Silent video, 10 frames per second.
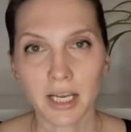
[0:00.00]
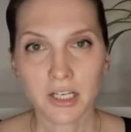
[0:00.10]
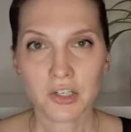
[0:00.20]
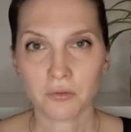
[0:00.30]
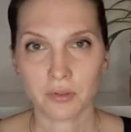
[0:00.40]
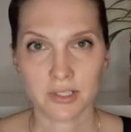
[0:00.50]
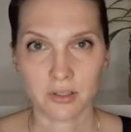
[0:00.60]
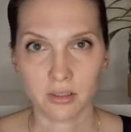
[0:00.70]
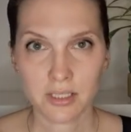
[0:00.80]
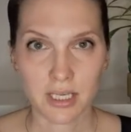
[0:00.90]

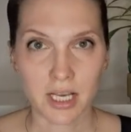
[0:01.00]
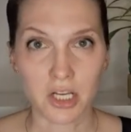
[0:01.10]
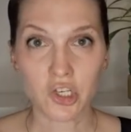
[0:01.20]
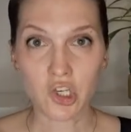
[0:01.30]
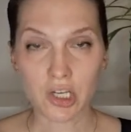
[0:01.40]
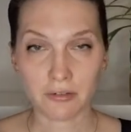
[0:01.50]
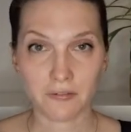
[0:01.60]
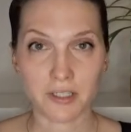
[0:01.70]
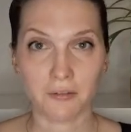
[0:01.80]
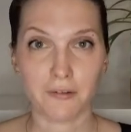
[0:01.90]
Selection results in a
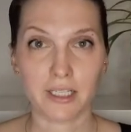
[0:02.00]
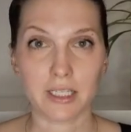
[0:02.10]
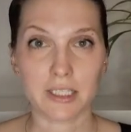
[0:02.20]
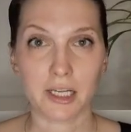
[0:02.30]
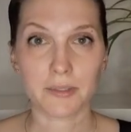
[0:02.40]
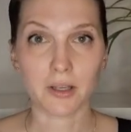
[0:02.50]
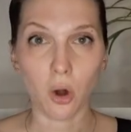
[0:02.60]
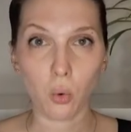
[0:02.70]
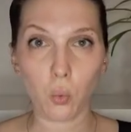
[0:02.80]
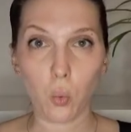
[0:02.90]
shift of
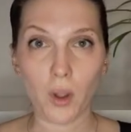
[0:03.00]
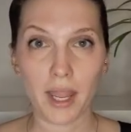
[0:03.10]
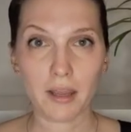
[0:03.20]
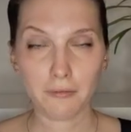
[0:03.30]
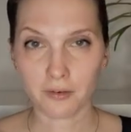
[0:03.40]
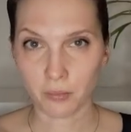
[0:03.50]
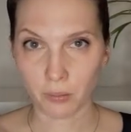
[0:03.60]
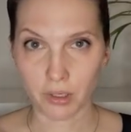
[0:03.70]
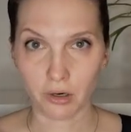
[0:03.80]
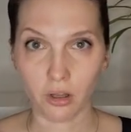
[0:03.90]
phenotypes away
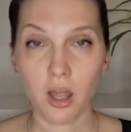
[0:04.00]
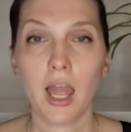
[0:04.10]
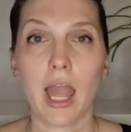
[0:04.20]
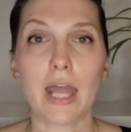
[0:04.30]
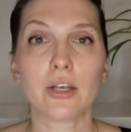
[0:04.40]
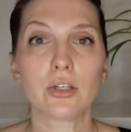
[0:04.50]
from the middle